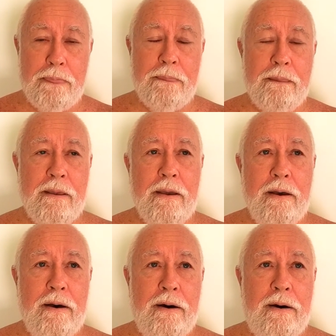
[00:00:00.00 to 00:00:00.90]

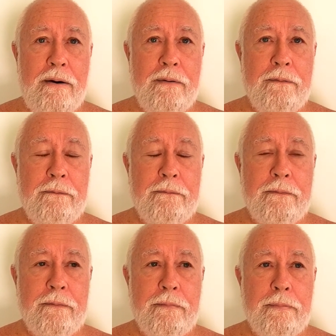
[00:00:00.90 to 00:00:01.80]

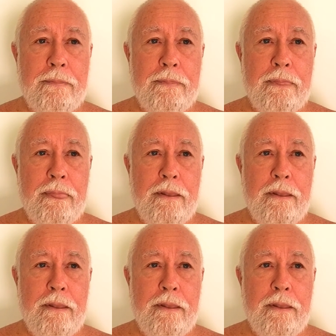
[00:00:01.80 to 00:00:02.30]
No one is speaking in this clip.